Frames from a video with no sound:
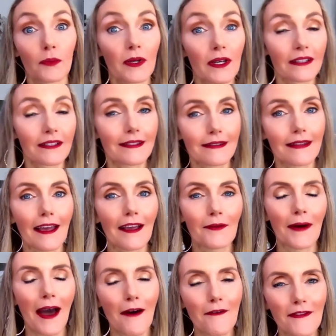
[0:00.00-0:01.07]
books that you
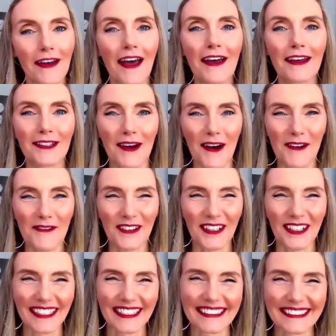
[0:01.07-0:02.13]
have to offer?